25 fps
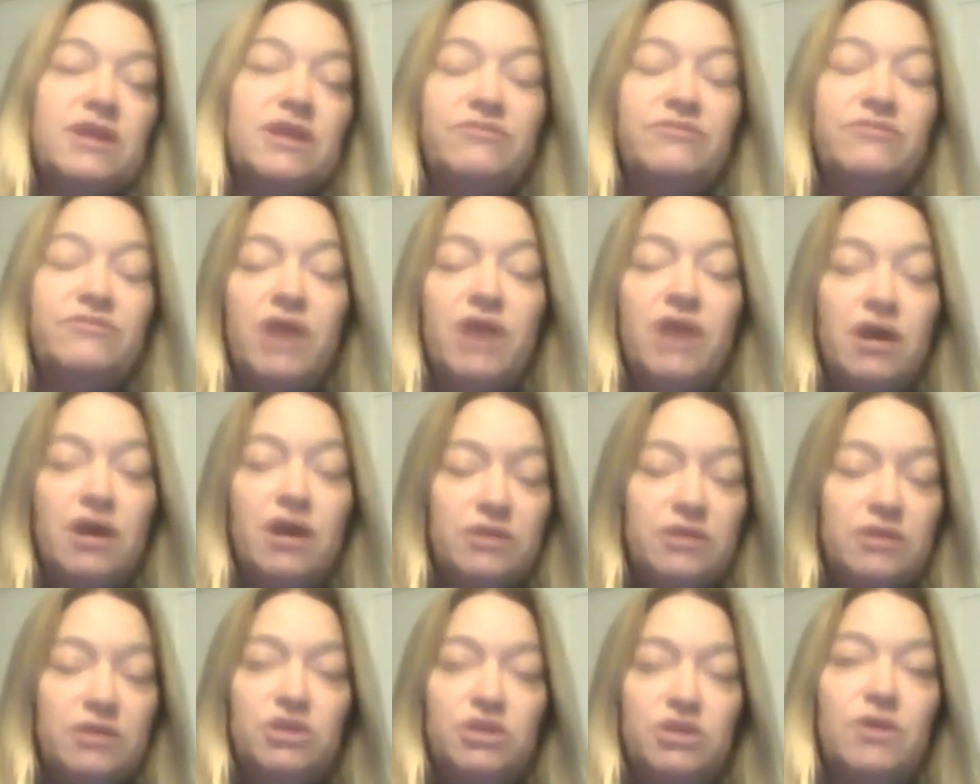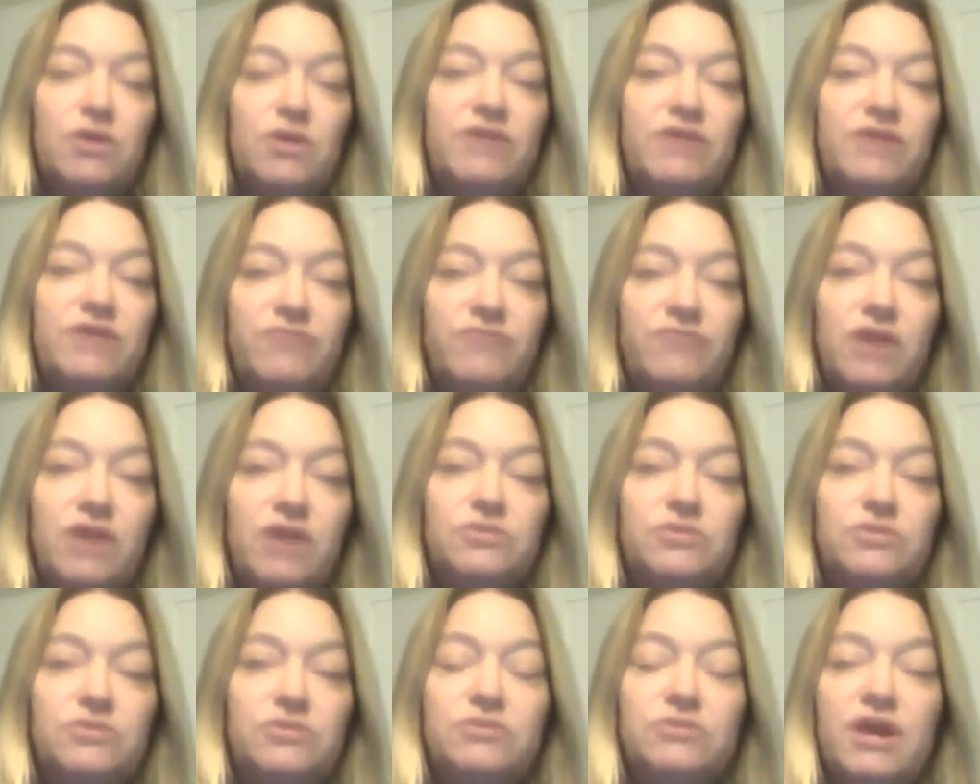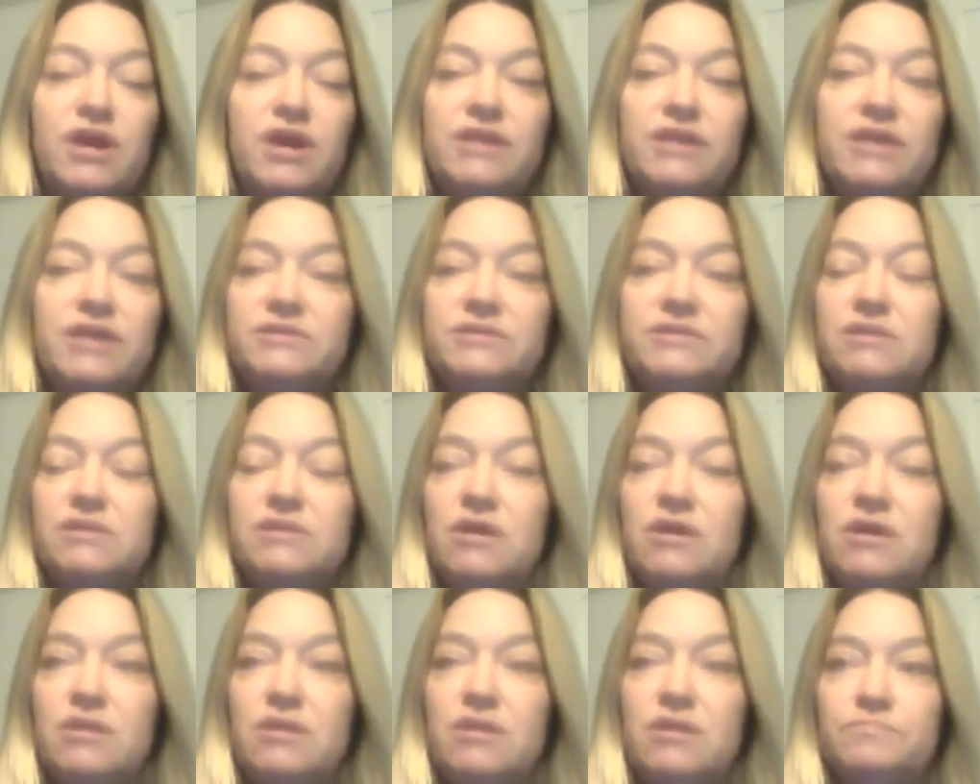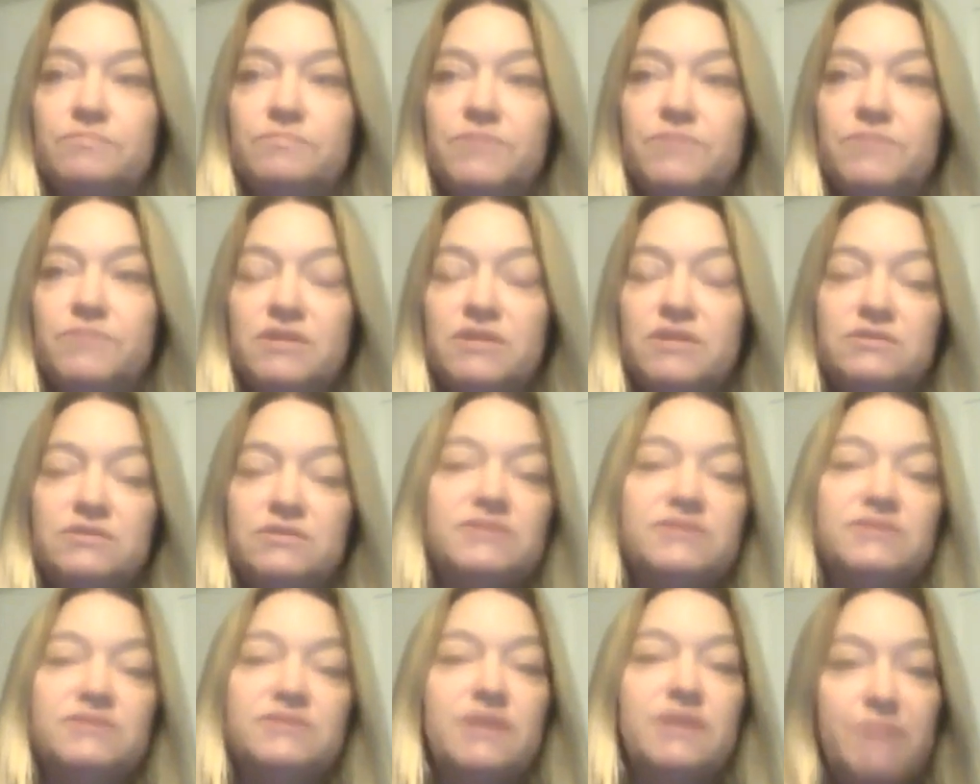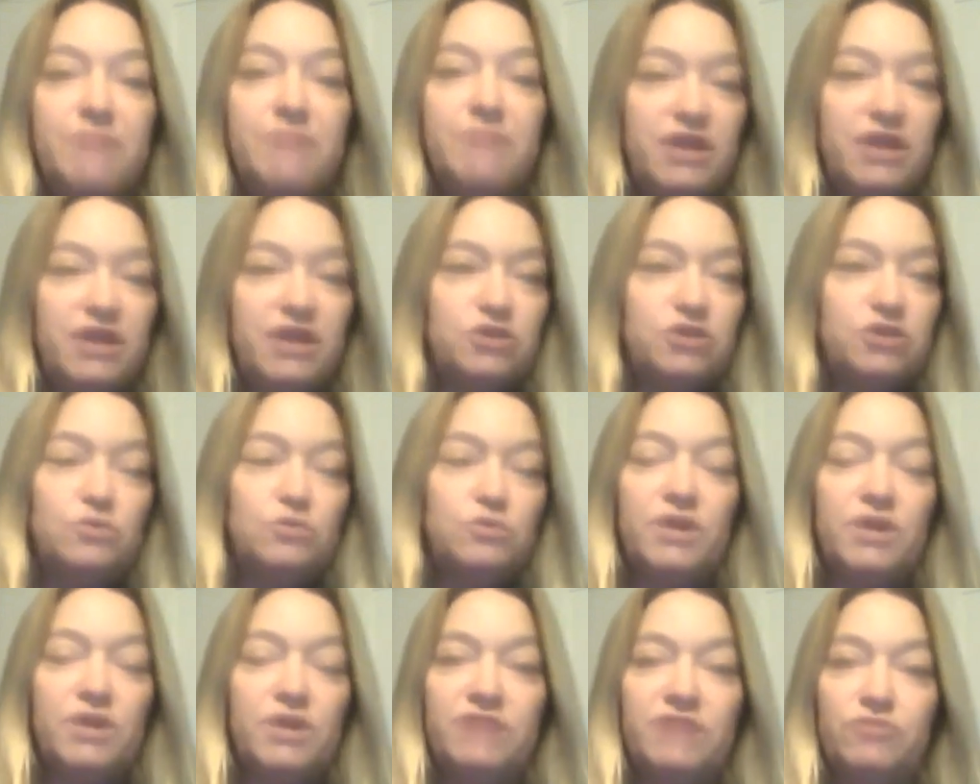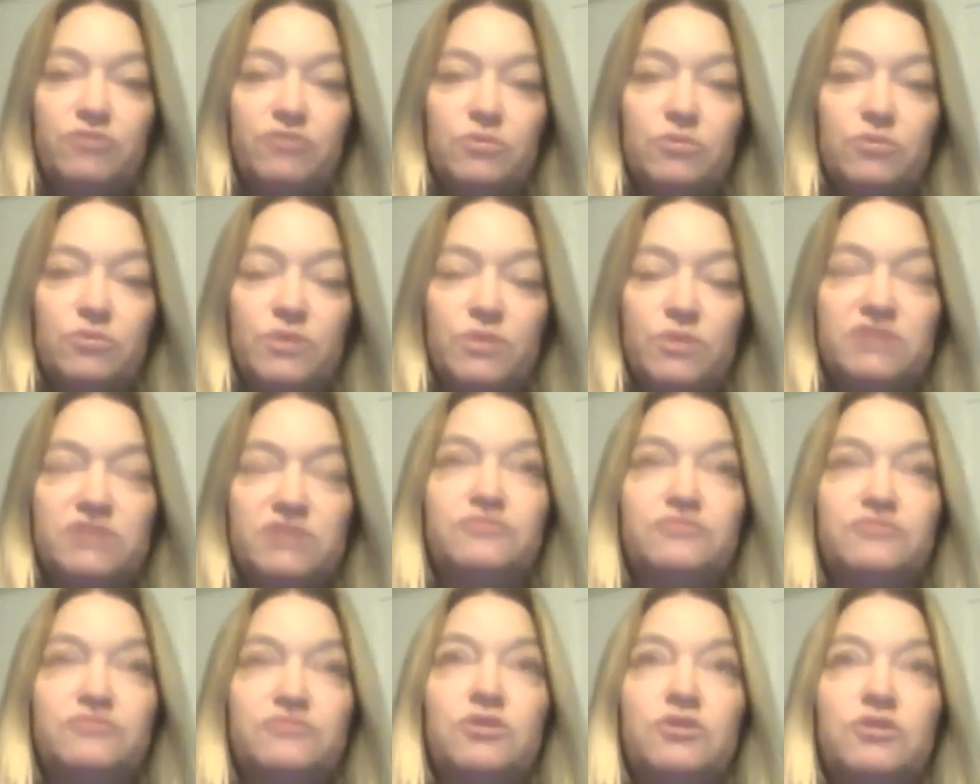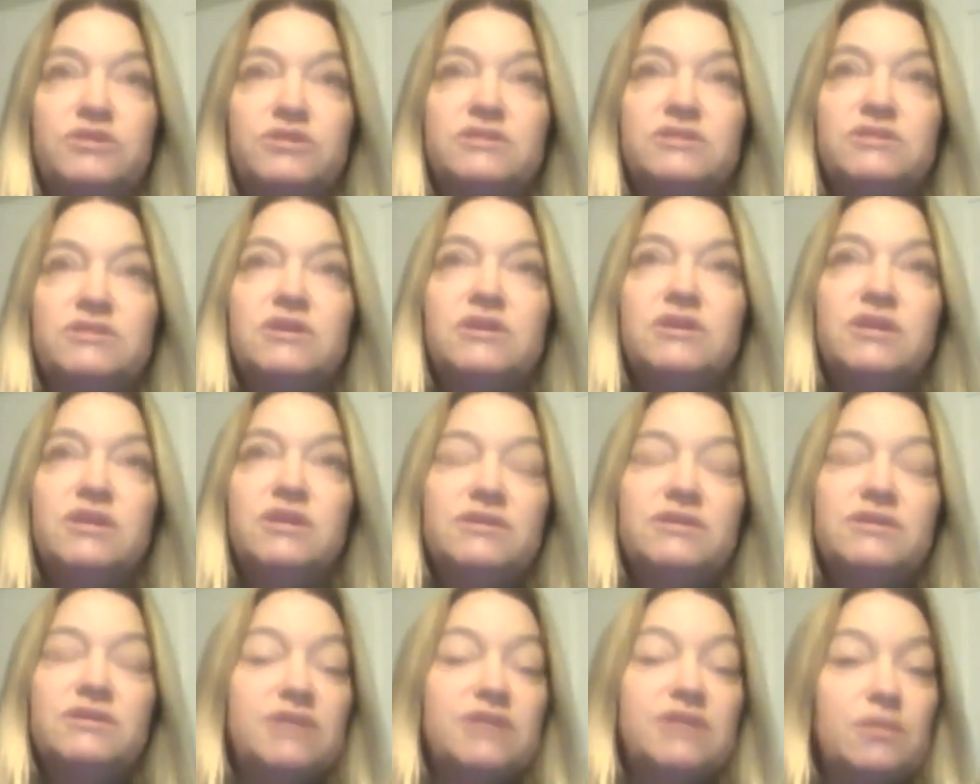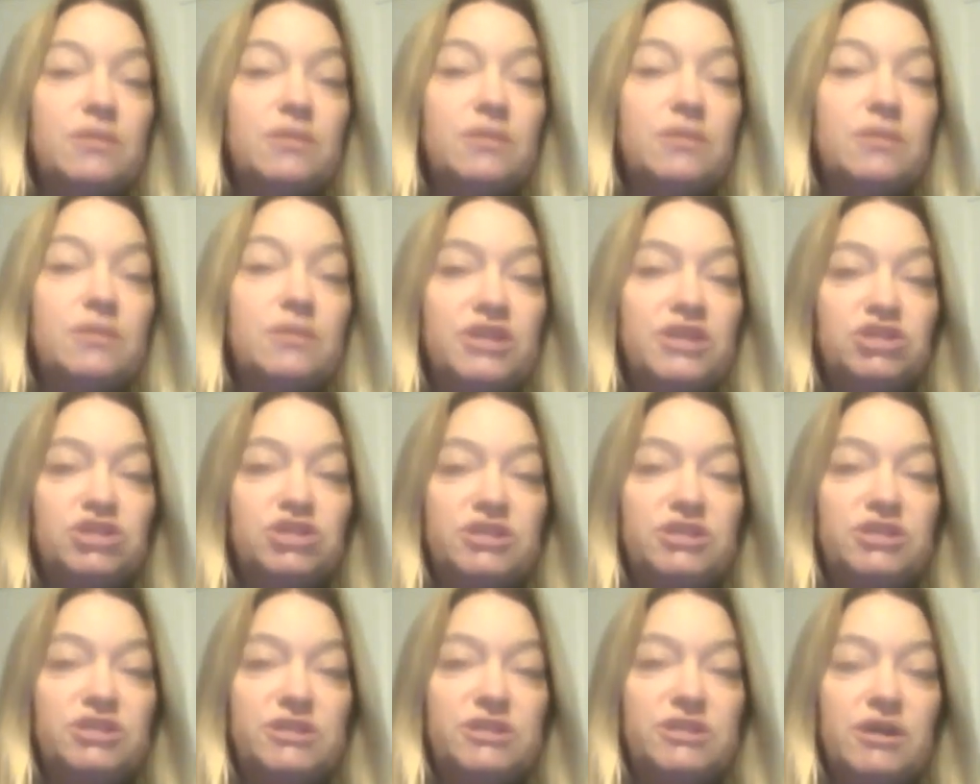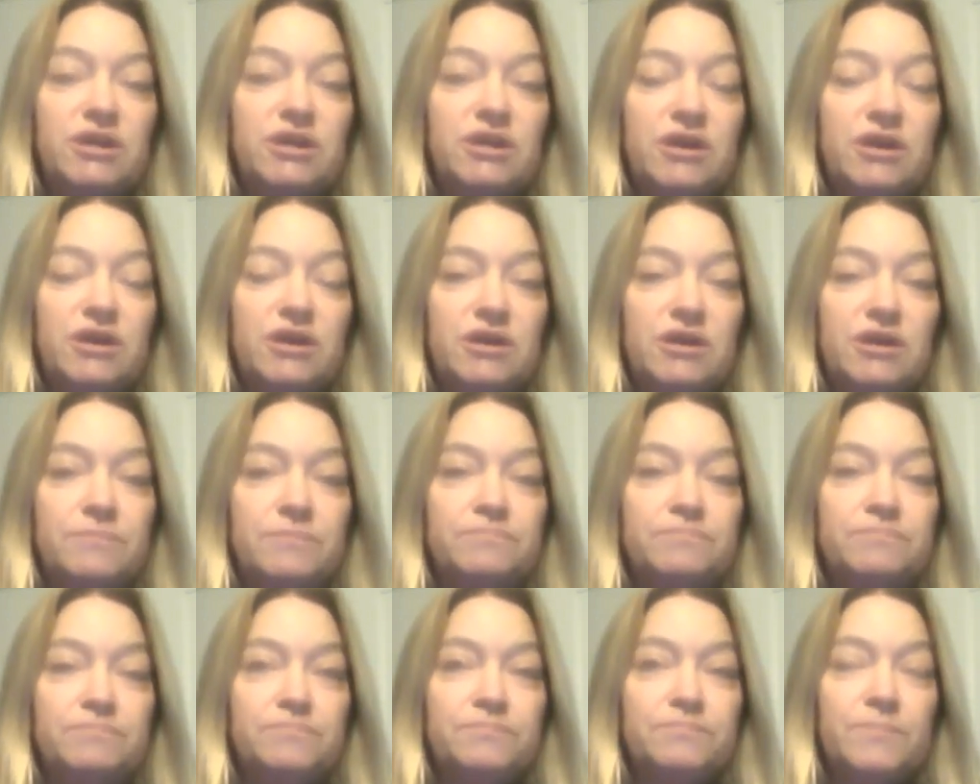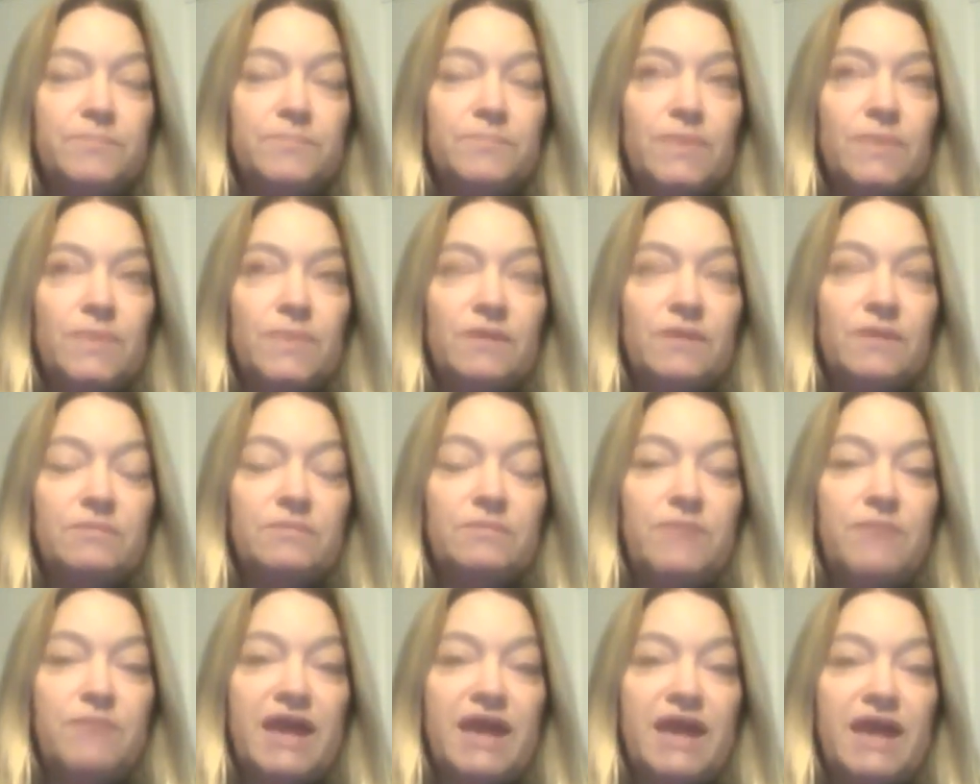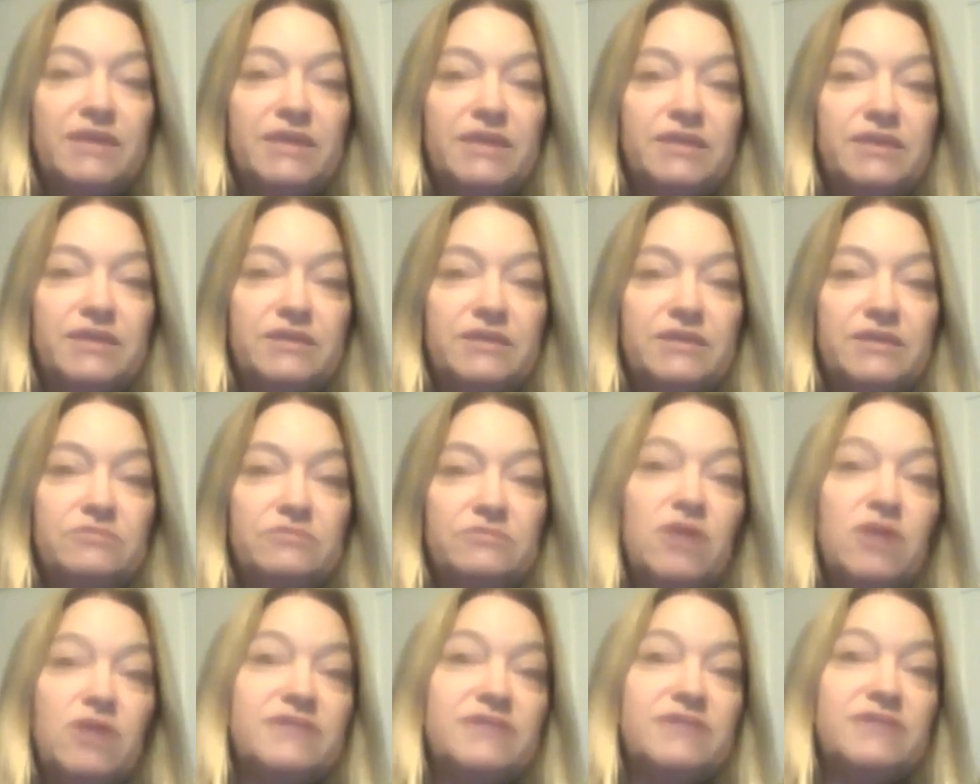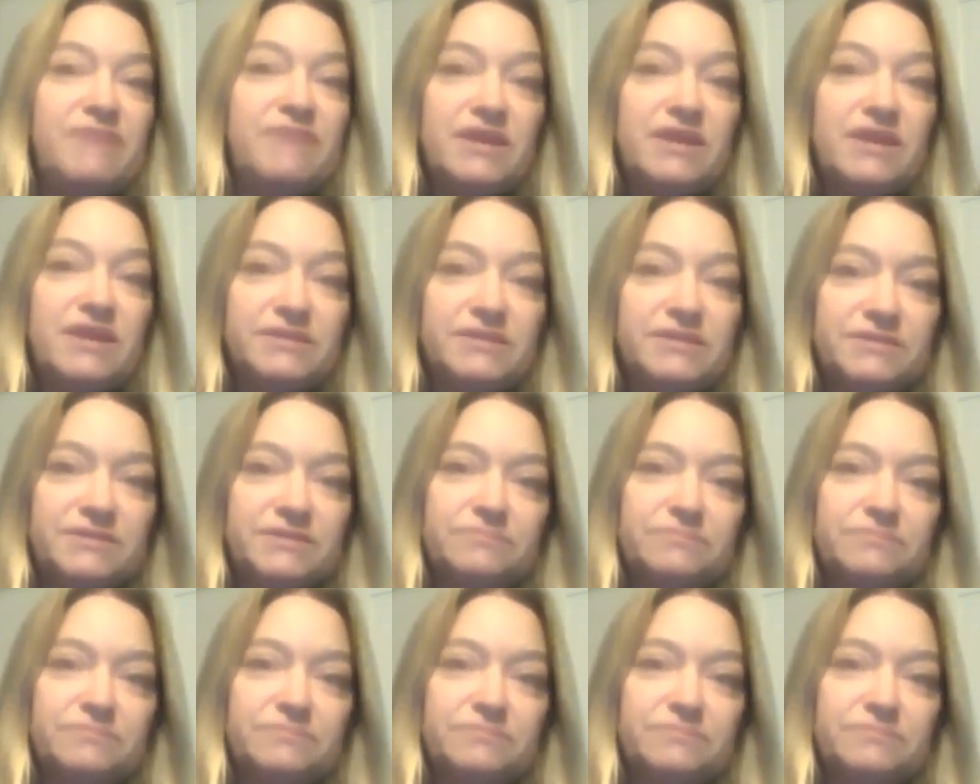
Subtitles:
I follow you guys since I met you when I went to first celebration back in Las Vegas.